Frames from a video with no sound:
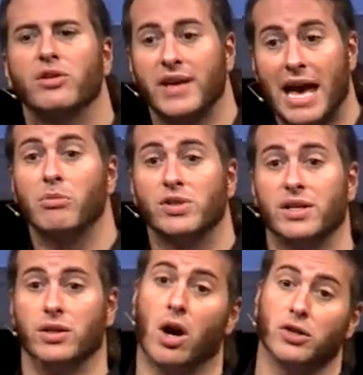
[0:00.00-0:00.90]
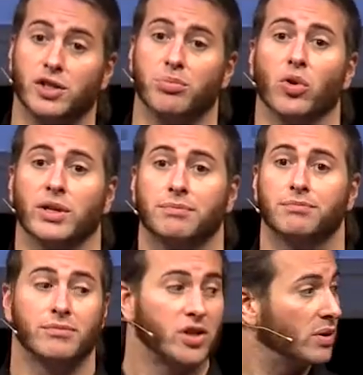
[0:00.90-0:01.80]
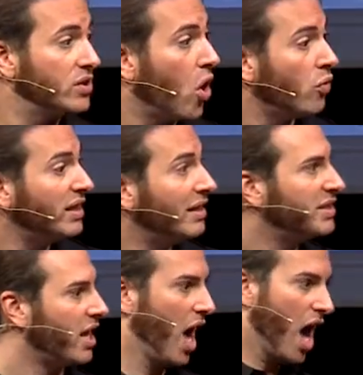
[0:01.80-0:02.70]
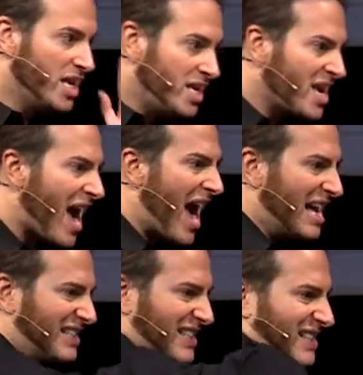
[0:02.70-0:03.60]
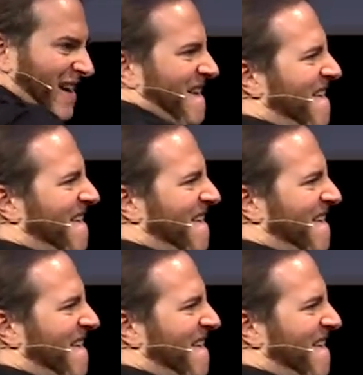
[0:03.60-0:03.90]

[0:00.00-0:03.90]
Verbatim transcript: of cameras that are supported. So it's only limited. Yes!